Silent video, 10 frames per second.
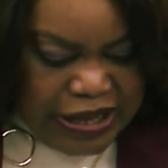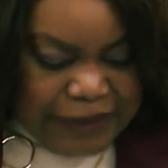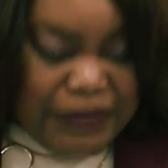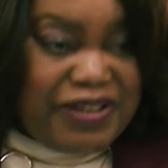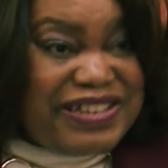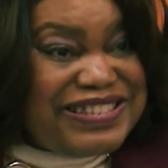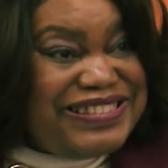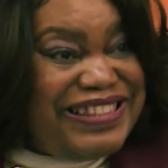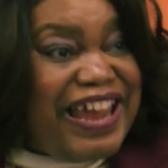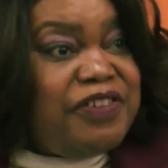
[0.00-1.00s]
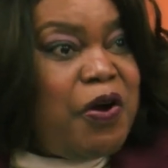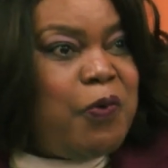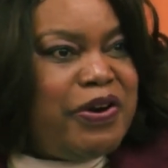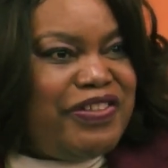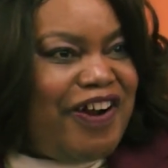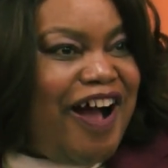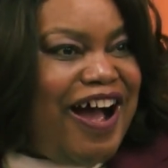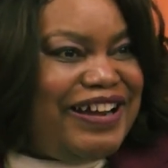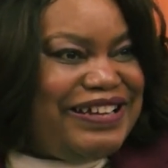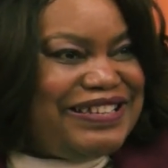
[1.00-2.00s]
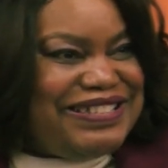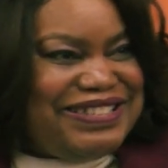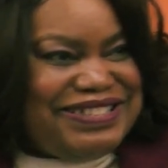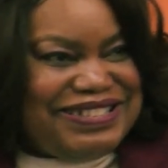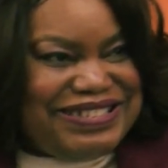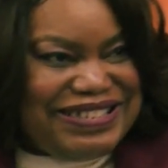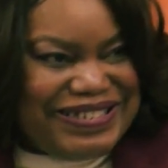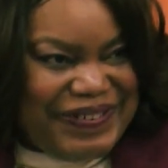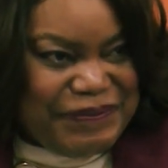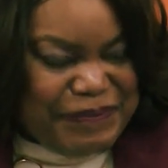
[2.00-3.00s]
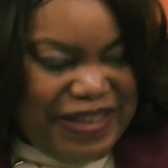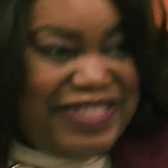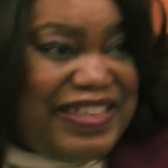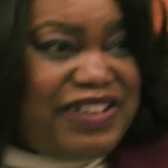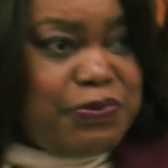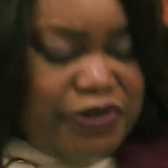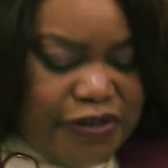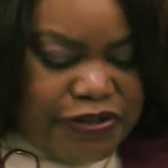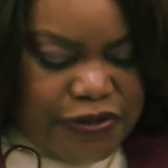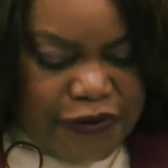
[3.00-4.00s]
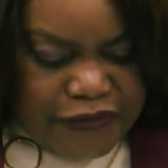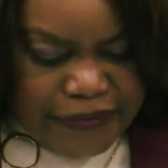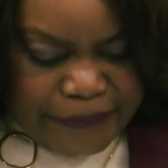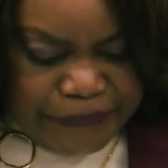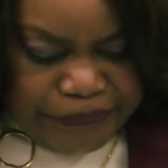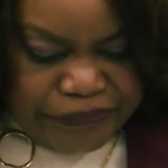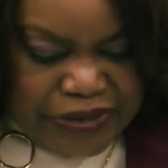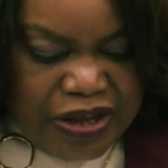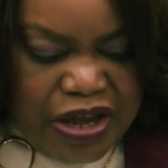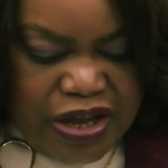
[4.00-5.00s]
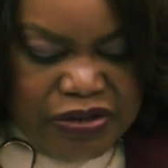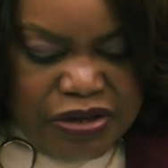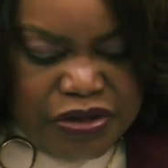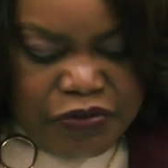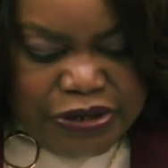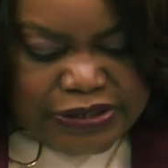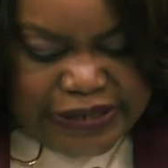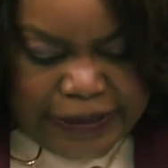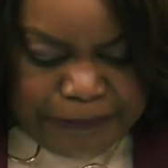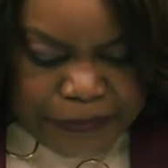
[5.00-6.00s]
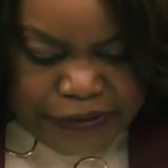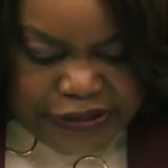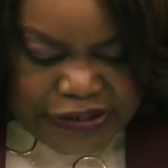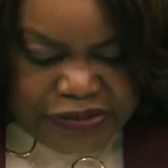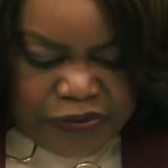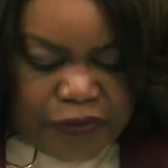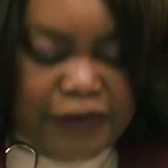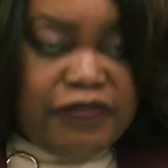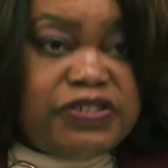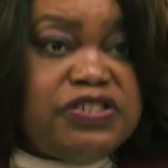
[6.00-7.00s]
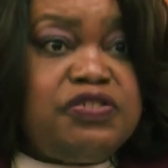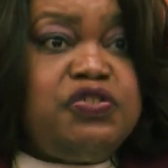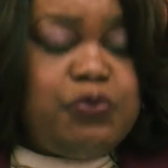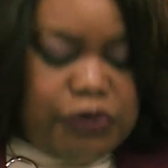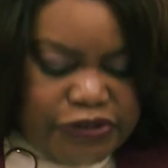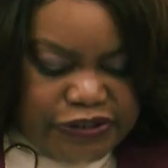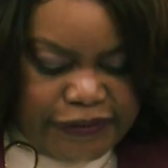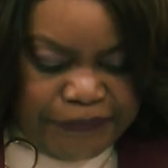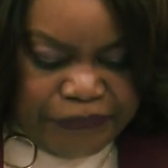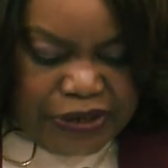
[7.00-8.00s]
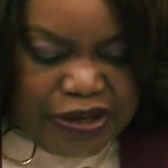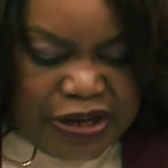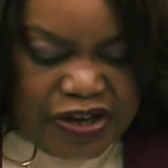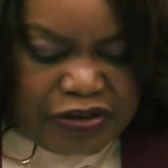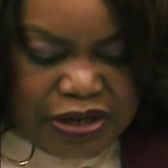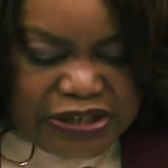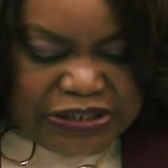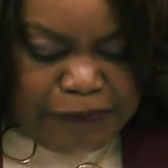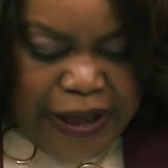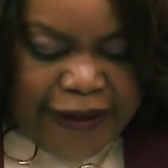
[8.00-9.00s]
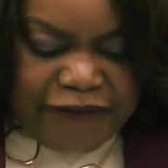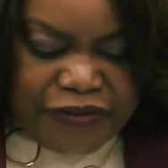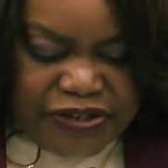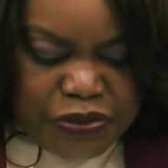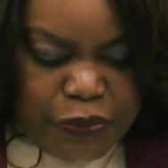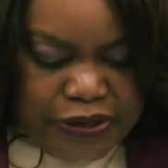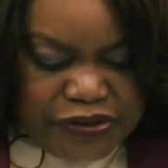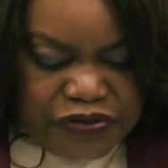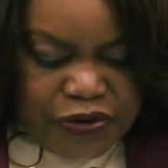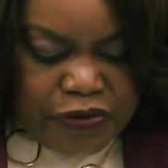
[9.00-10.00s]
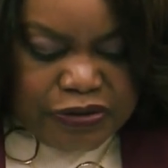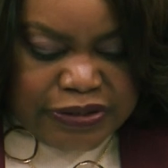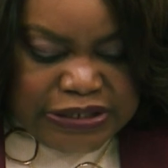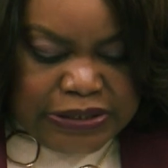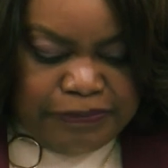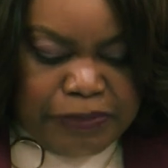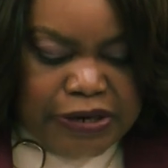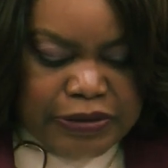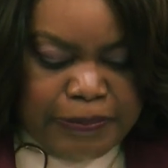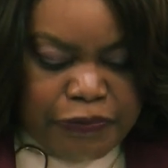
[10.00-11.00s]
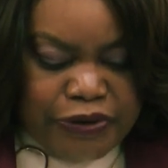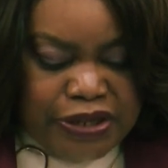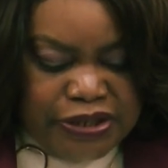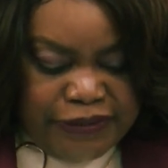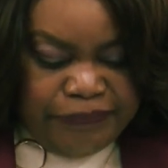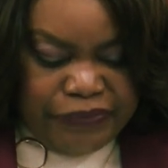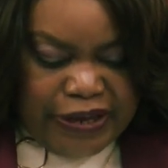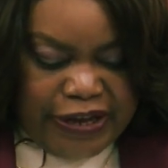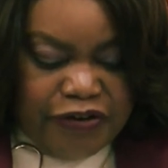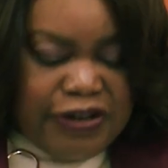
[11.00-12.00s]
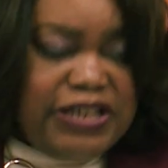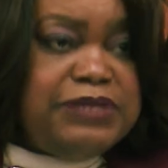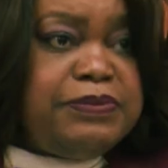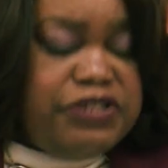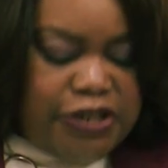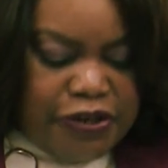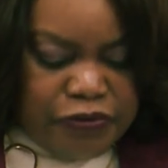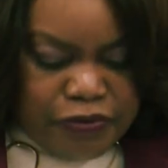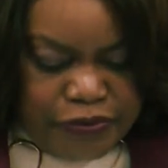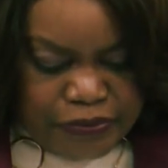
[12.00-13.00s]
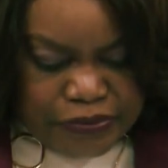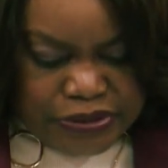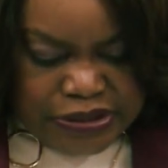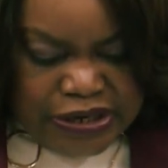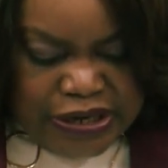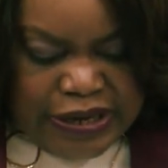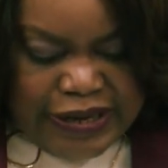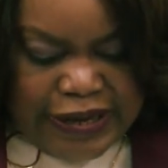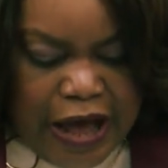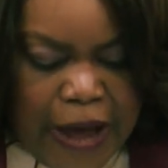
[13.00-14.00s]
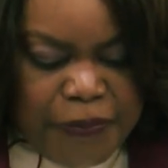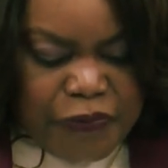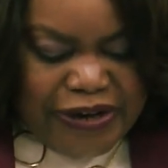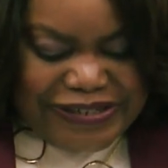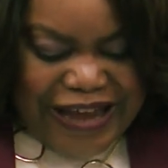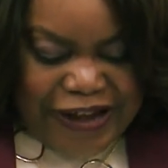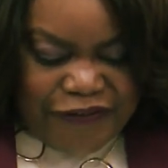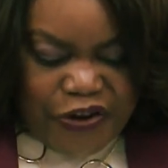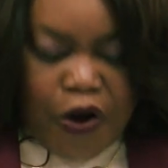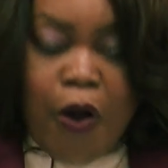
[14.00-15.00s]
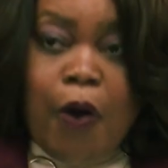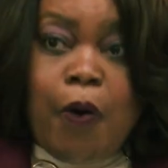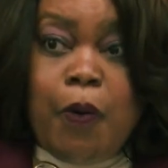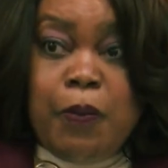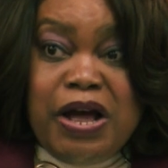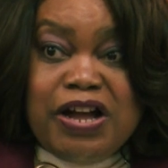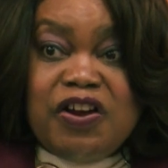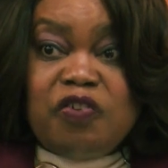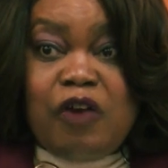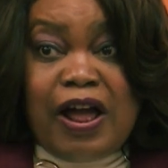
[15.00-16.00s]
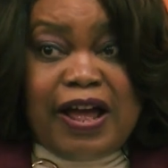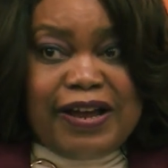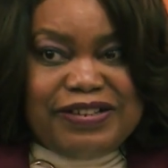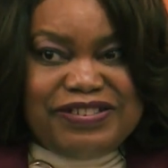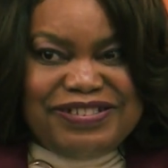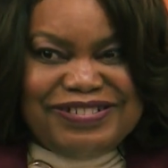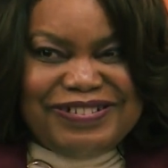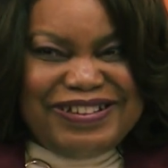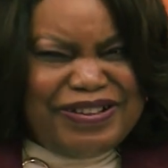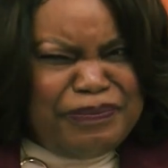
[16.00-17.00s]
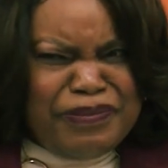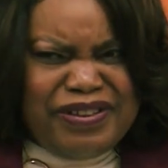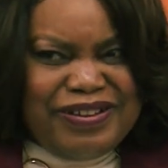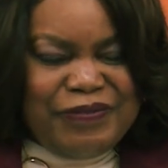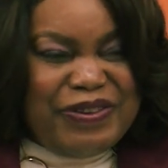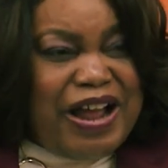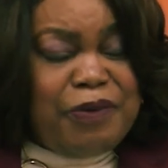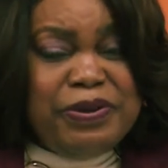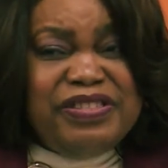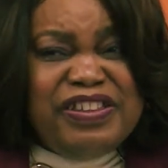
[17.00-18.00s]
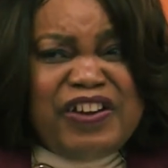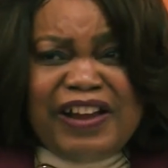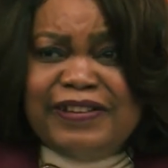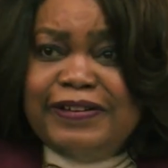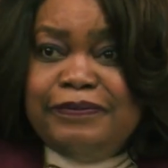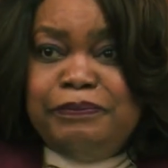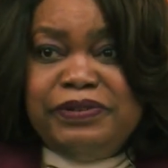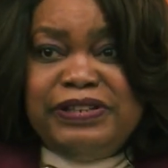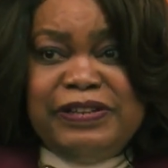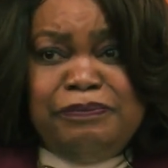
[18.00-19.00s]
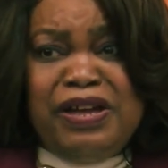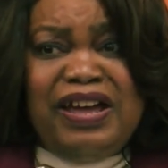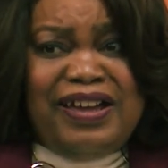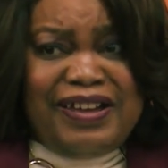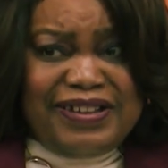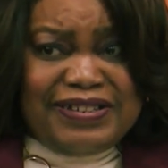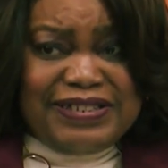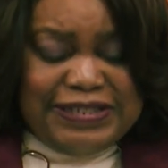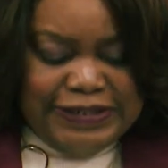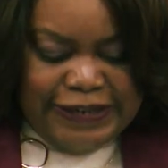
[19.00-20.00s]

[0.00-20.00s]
because they know where their audience is, and that's where they serve them. Another example is No Division Georgia, launched by a Venezuelan journalist, Monica Varela, and her husband, Jay Cruz. It operates out of their home garage. When I went there, I couldn't believe my eyes.